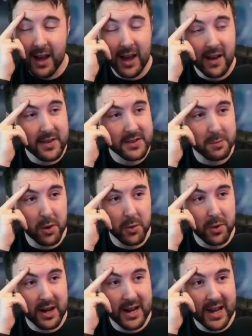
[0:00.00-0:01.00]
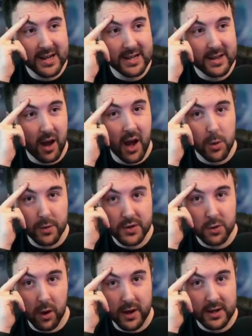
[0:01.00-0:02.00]
Now, this model, when it landed, I was
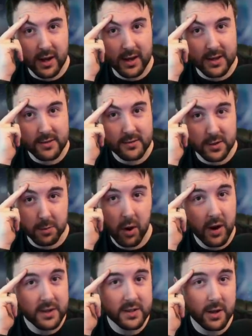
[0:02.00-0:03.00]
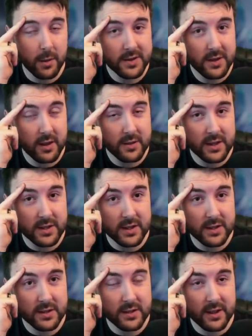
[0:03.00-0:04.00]
quite, like, surprised. I was like, this
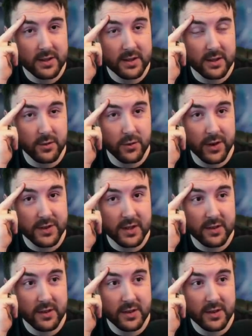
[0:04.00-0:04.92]
is interesting.